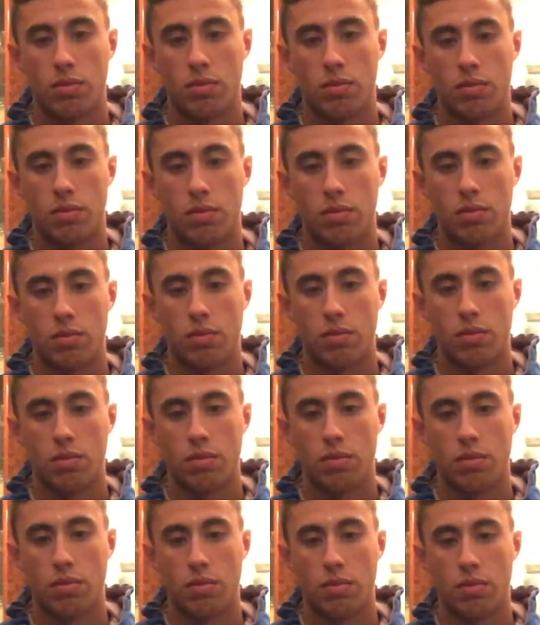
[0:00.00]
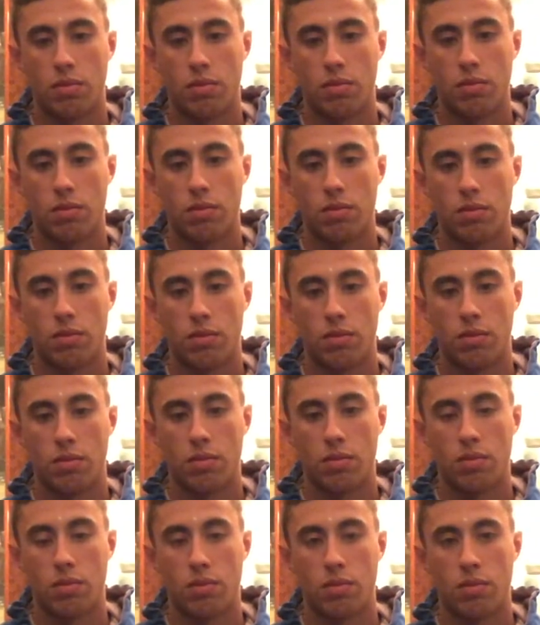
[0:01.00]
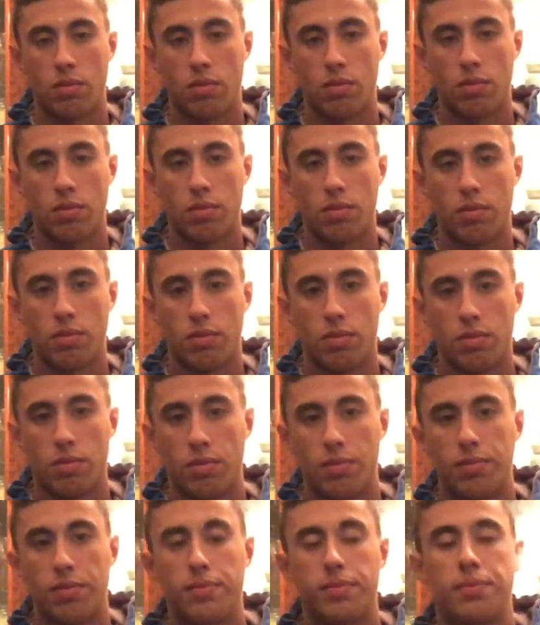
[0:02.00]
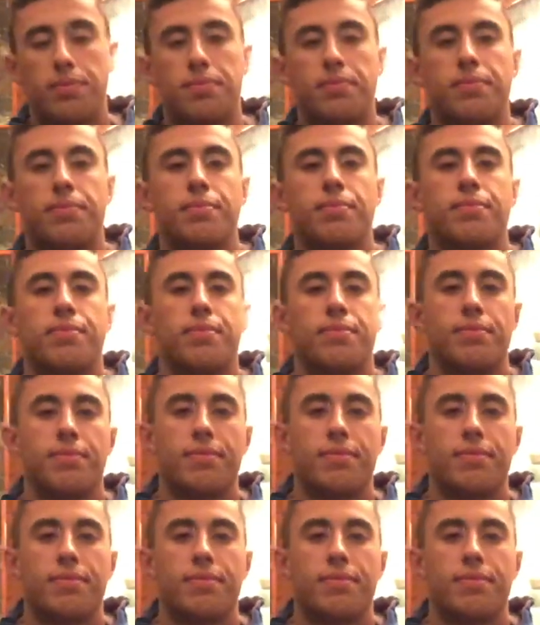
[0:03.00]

The person shown says nothing.